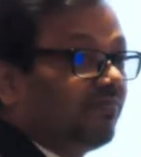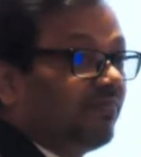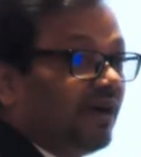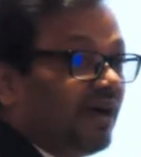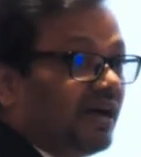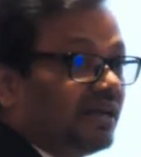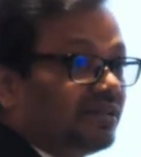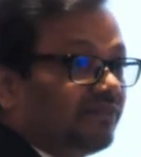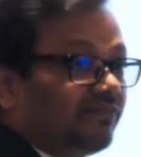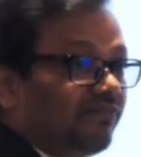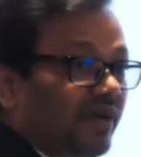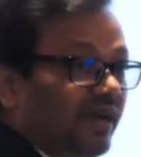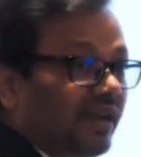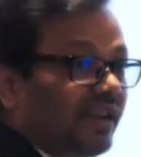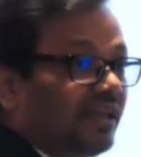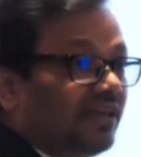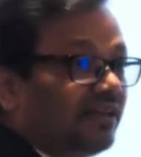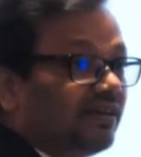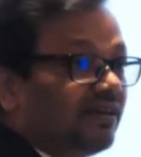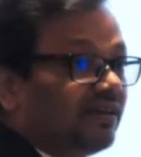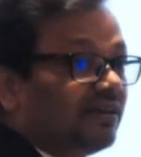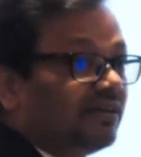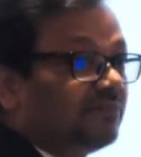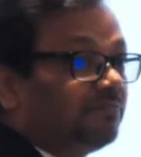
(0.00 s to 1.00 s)
a very
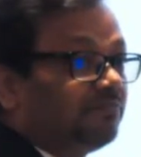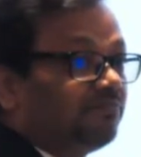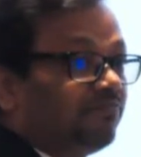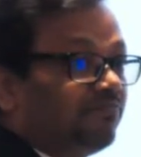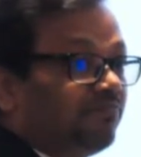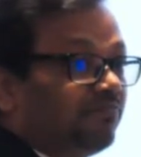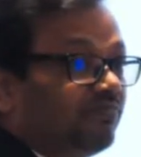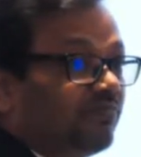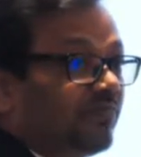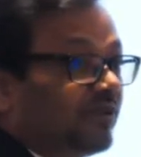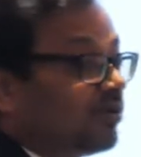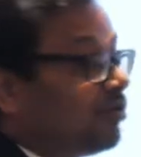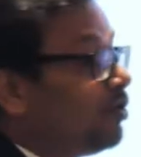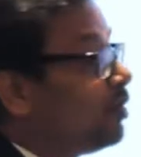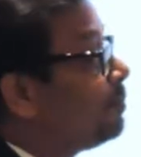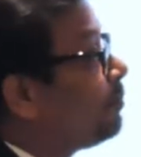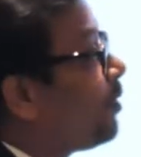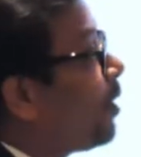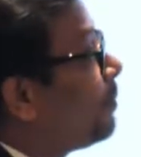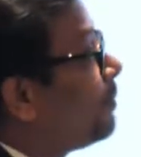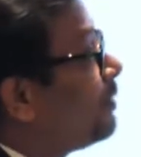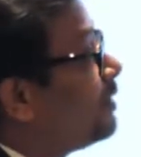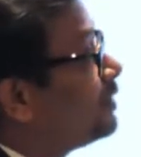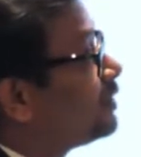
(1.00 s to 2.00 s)
a good
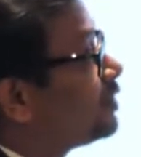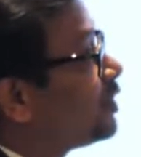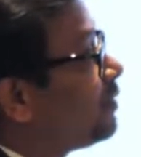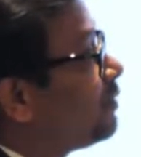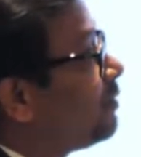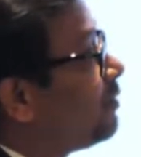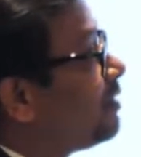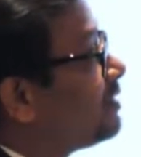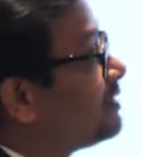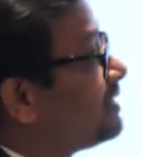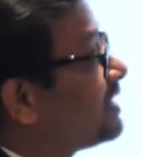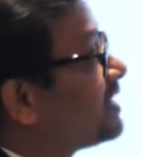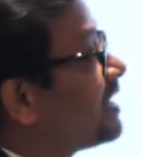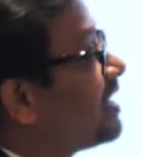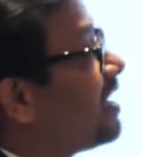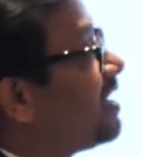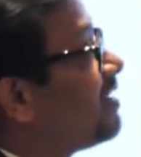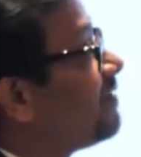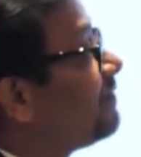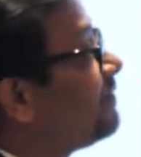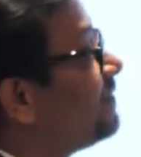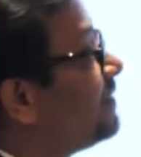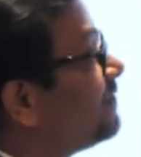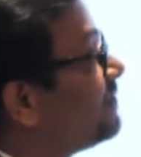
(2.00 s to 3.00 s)
population of about
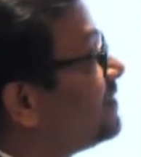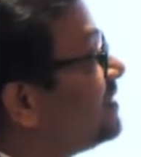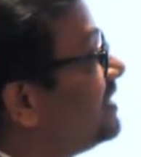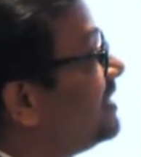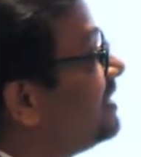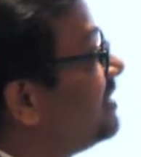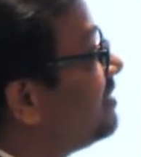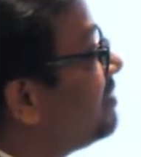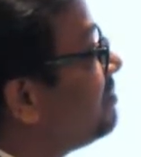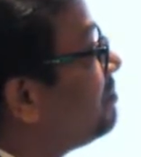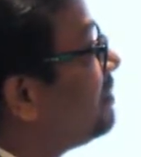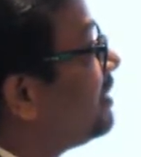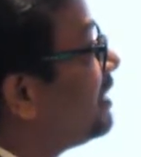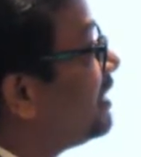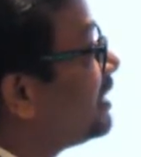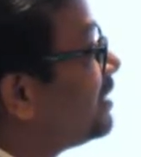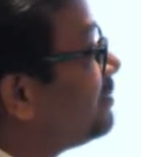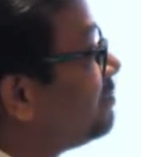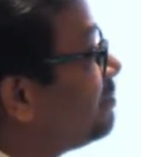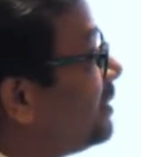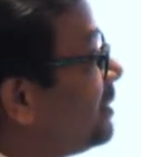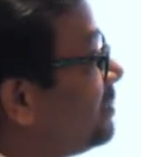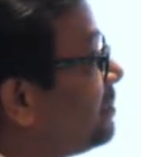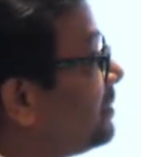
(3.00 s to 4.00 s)
650
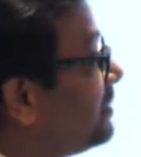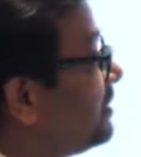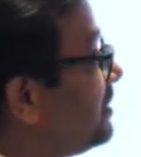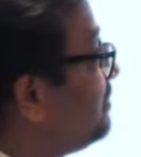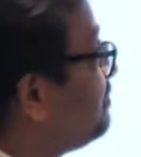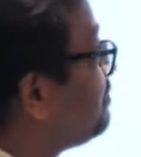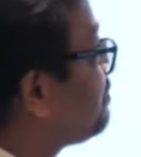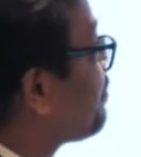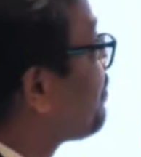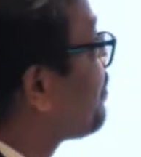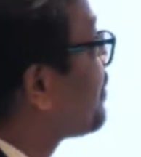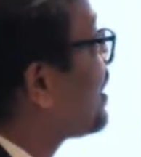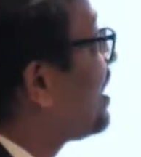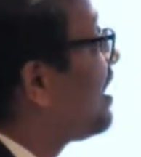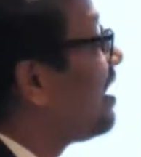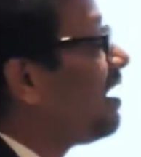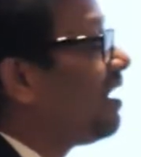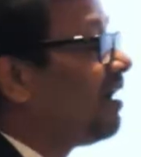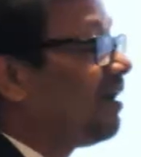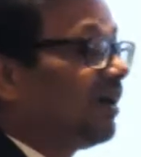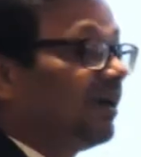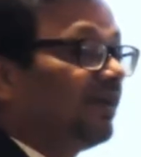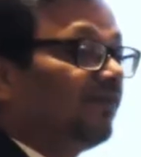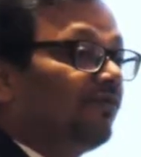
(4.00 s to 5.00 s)
billion people.
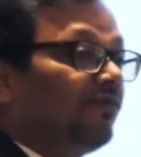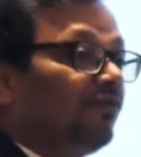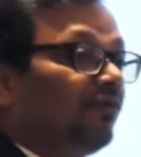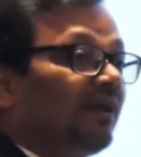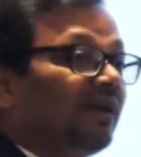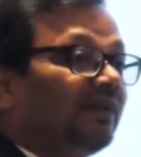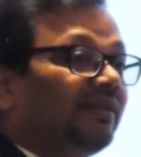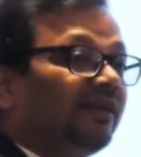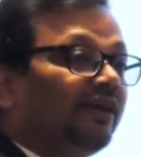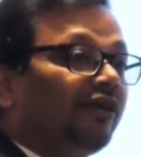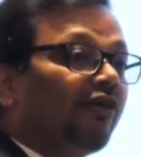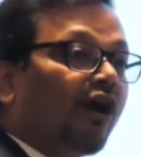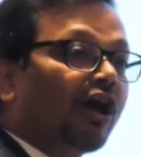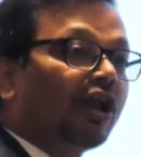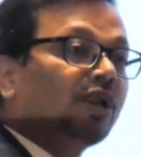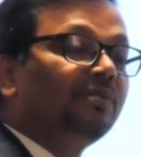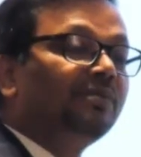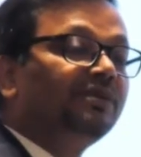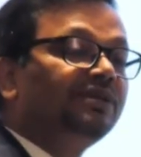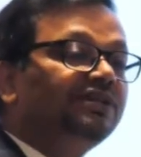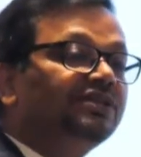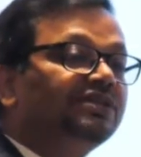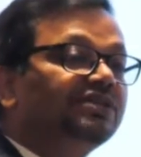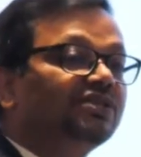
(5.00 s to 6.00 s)
If you look at the
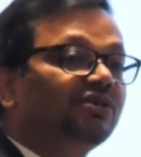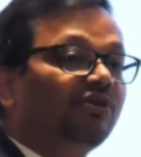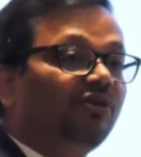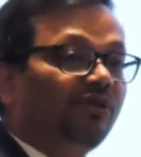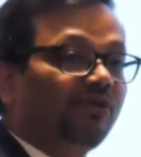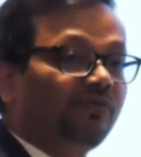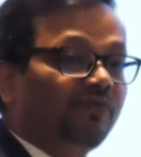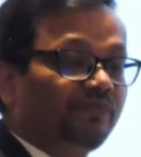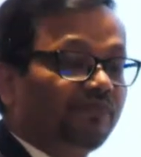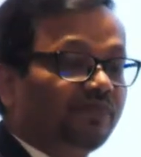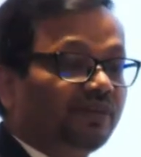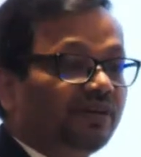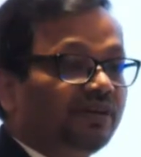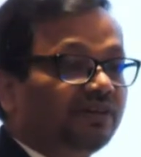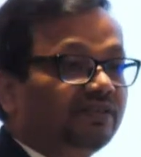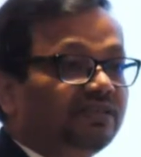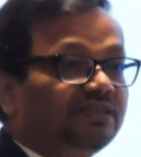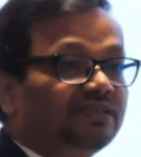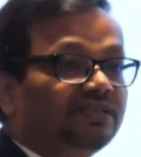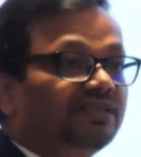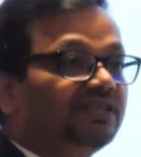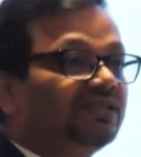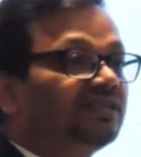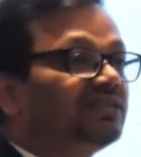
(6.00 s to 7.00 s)
economies of
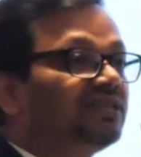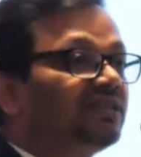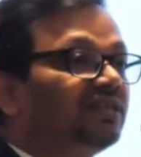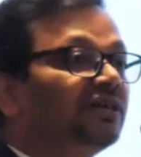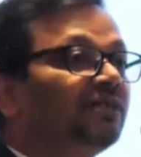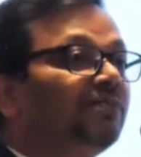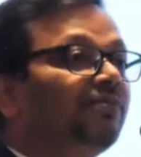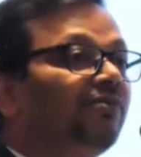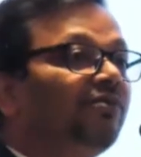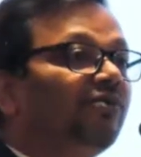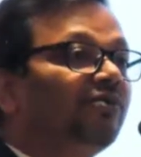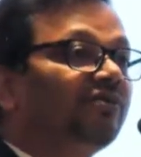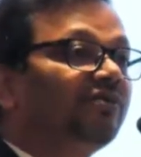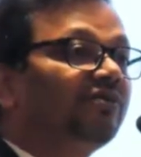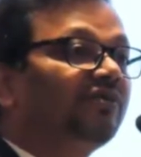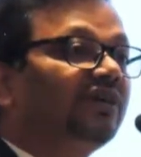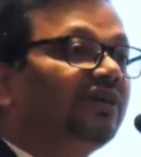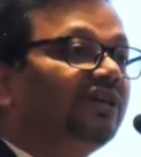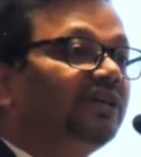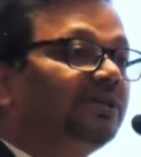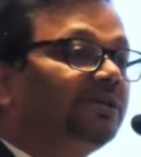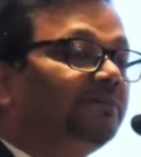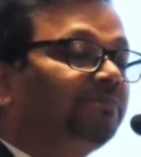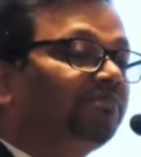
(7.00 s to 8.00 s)
this region,
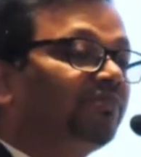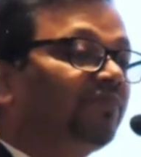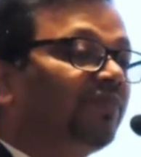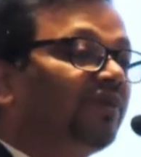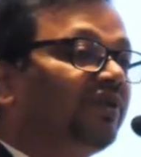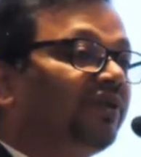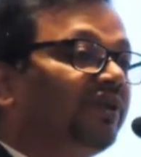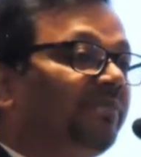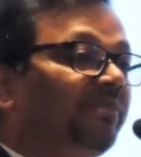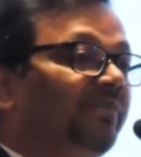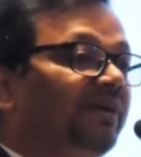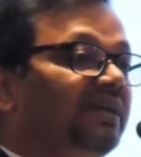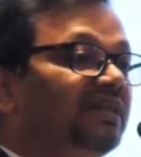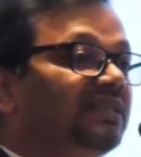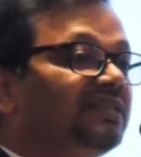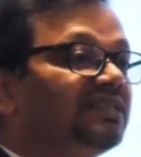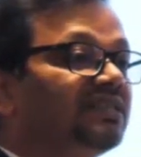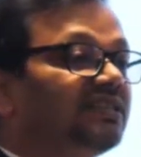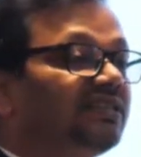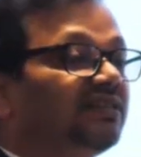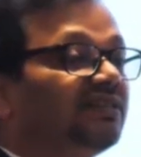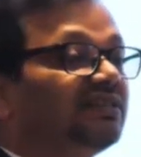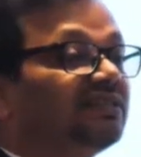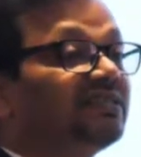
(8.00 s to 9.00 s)
Singapore
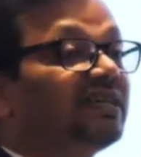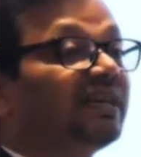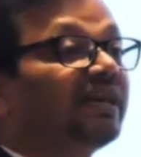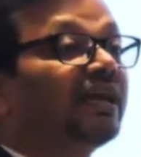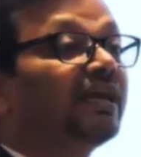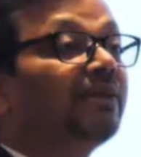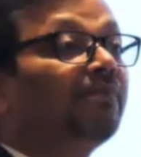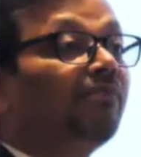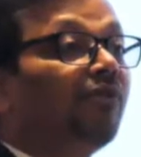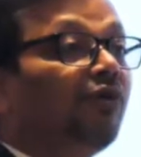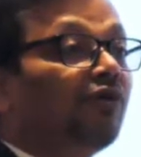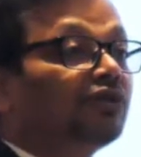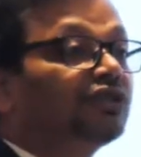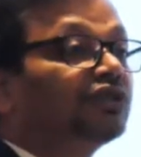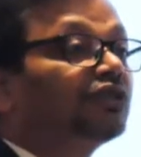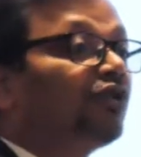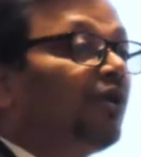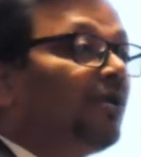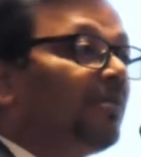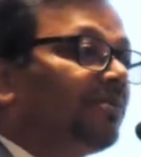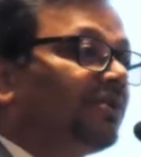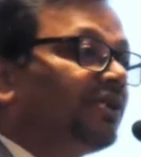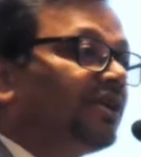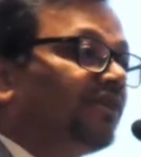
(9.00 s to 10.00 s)
remains second most
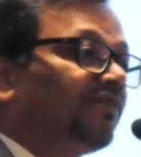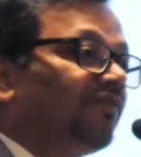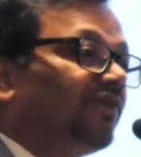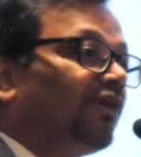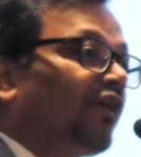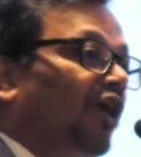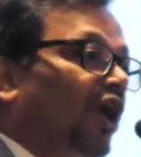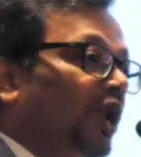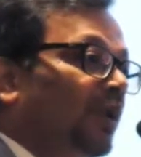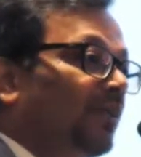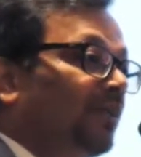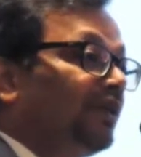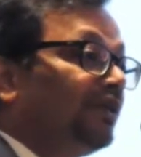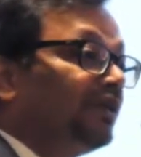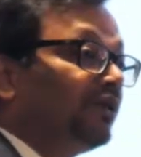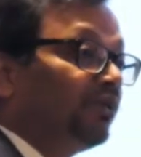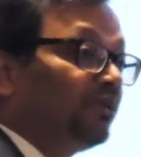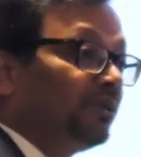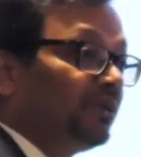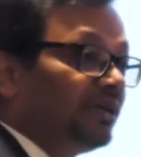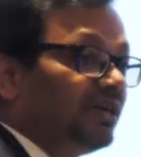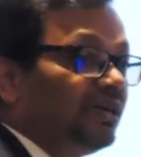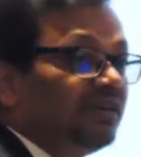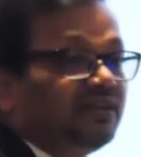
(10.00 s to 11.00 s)
competitive economy in the
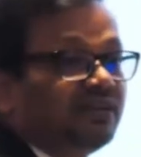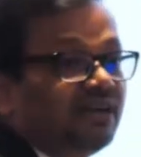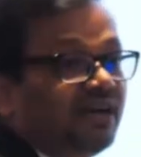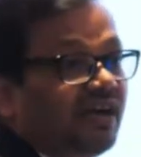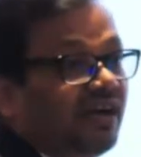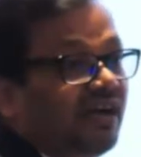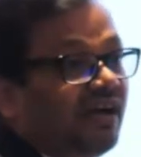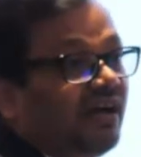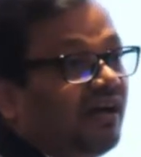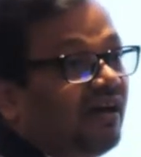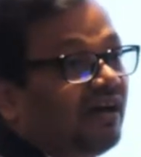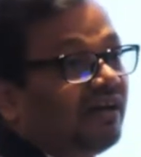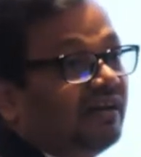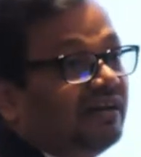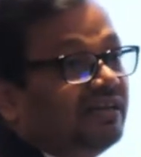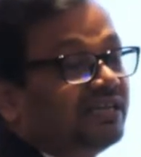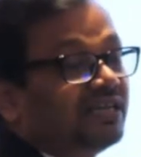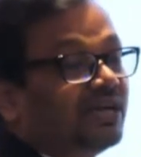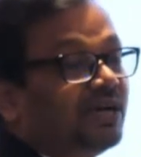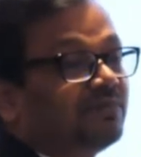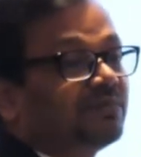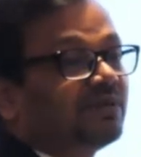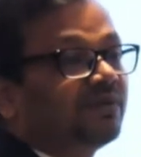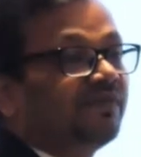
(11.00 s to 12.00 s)
world. In
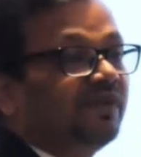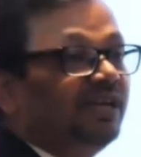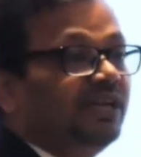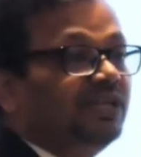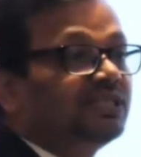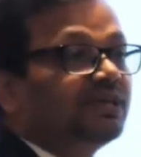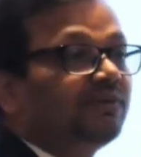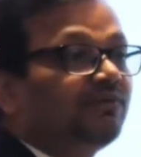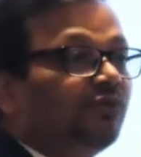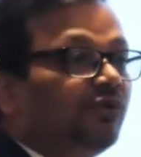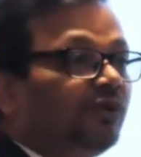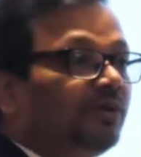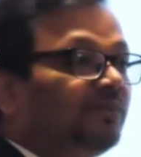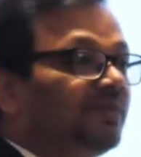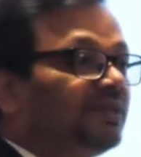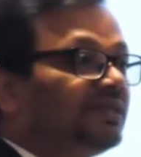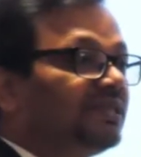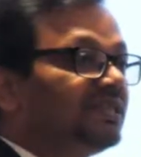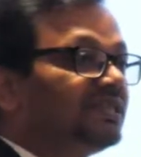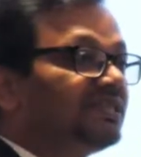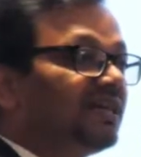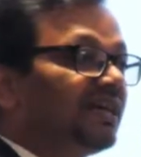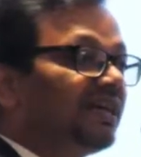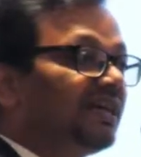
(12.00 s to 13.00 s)
terms of ease of doing
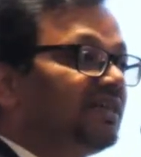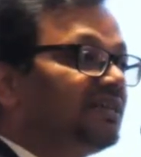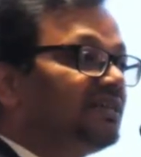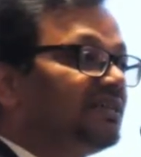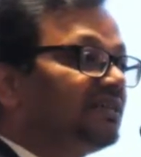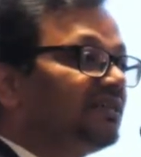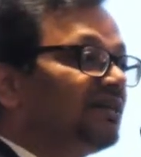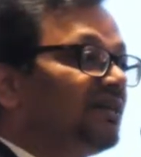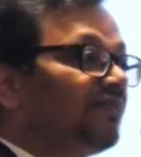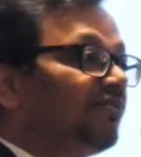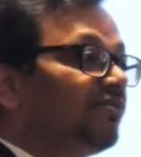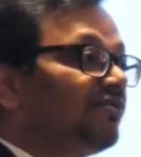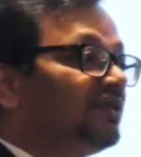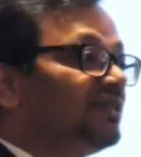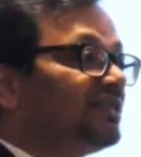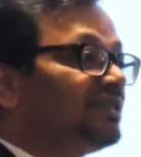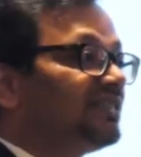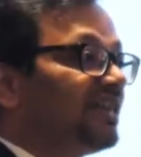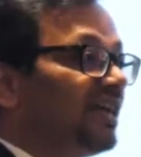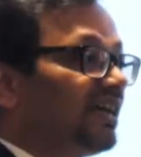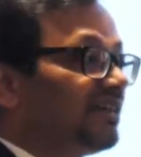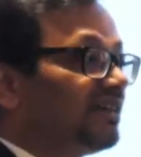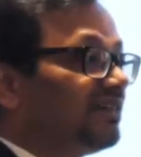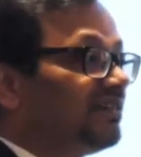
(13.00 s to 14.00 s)
business, again, Singapore is
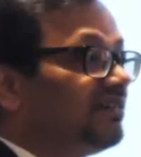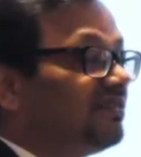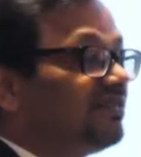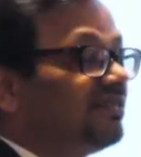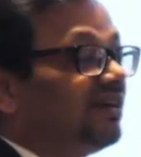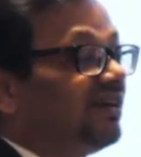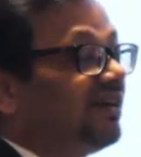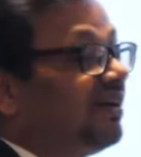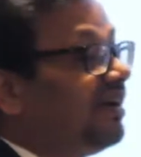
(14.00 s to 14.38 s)
second.